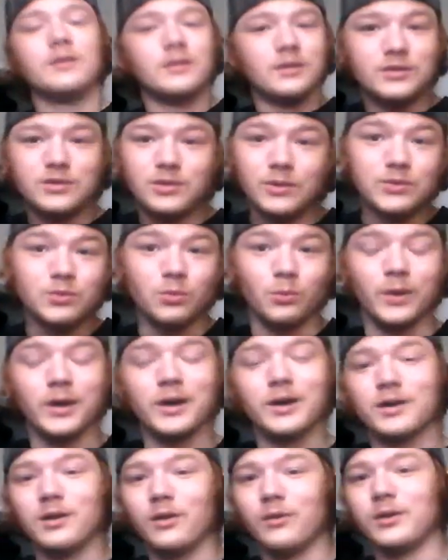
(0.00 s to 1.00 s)
So it's
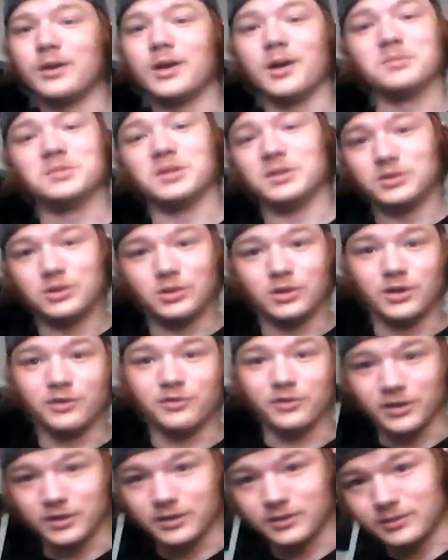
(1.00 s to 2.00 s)
weird. It only comes in two
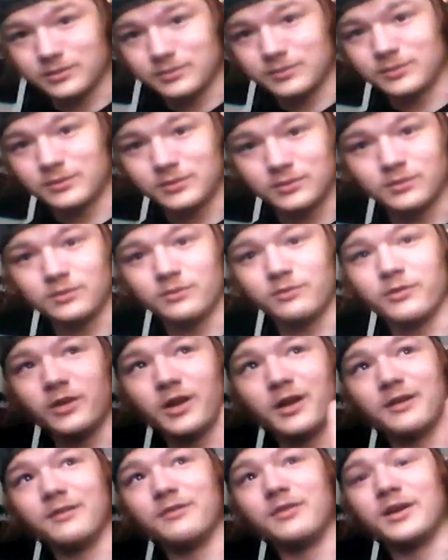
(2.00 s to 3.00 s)
different
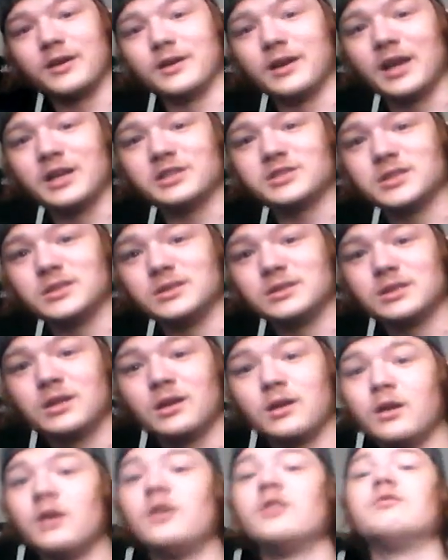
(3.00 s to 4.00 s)
variations.
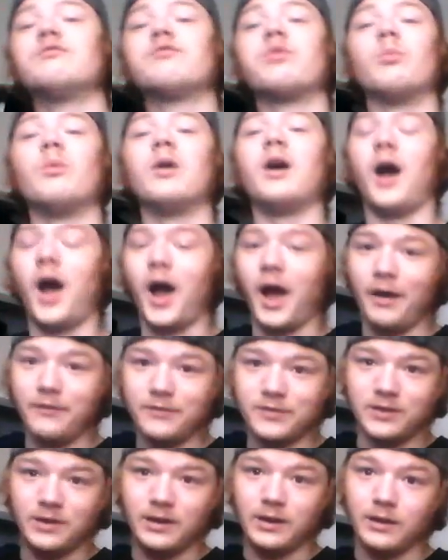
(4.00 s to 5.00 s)
From what
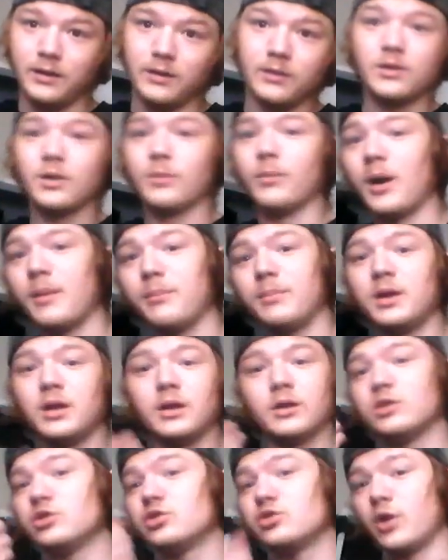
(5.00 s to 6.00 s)
I've seen, there might
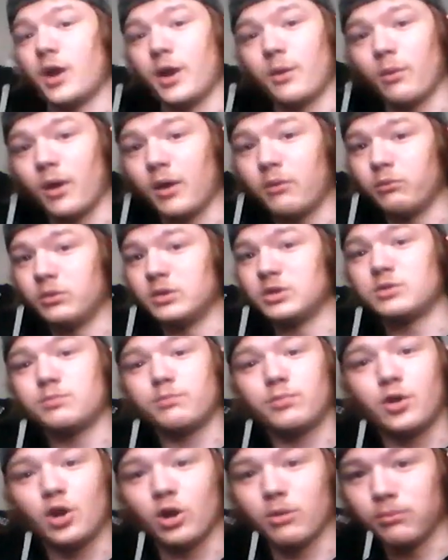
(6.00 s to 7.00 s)
be straight red ones,
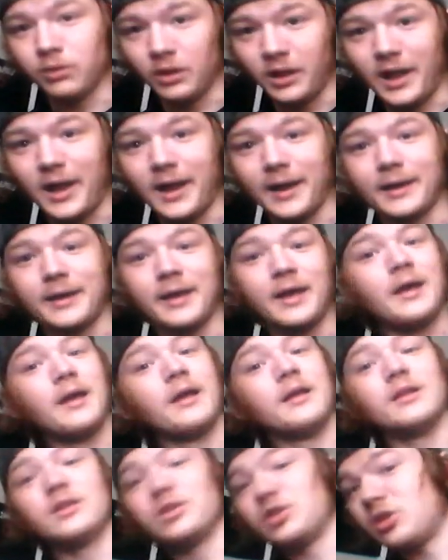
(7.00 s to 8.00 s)
pure black.
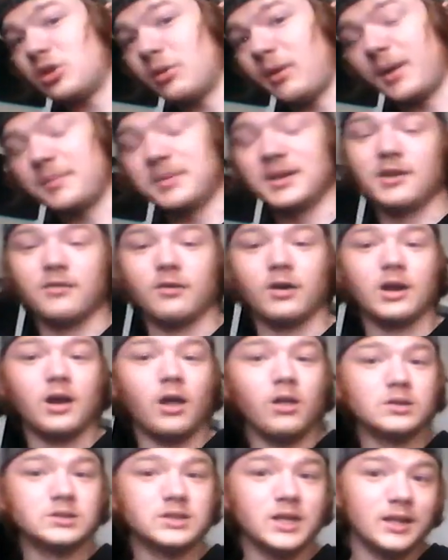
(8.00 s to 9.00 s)
There might be different
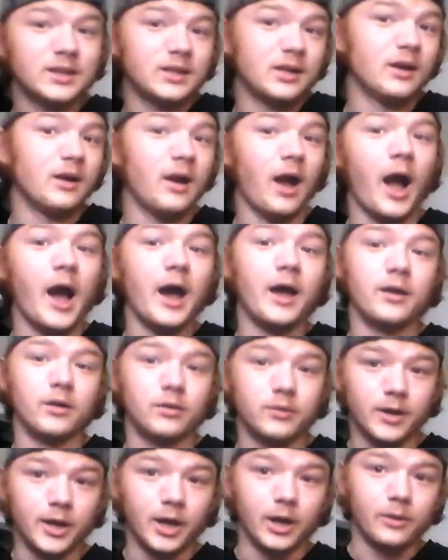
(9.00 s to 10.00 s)
colors out there. I
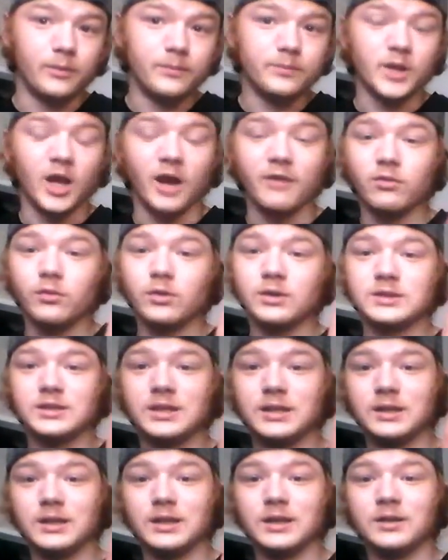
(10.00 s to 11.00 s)
don't know. I've only
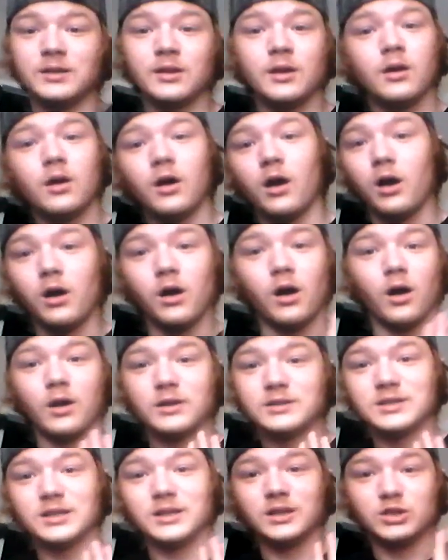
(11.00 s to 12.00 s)
seen this on
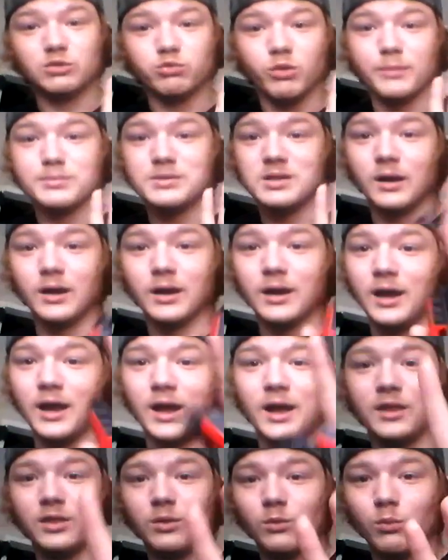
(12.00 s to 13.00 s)
Sigelei's website
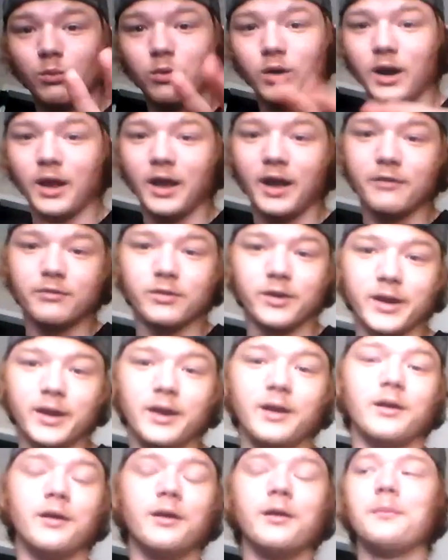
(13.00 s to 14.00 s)
and what I have right
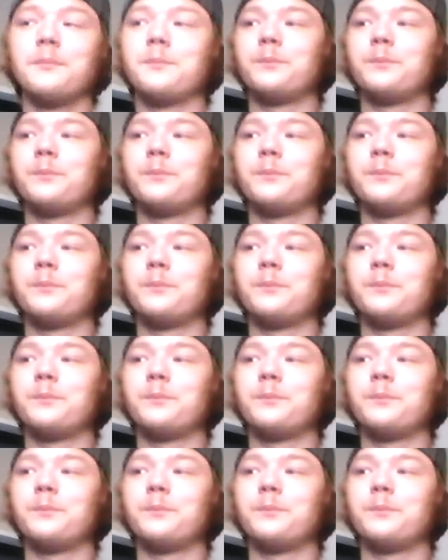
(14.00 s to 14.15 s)
here.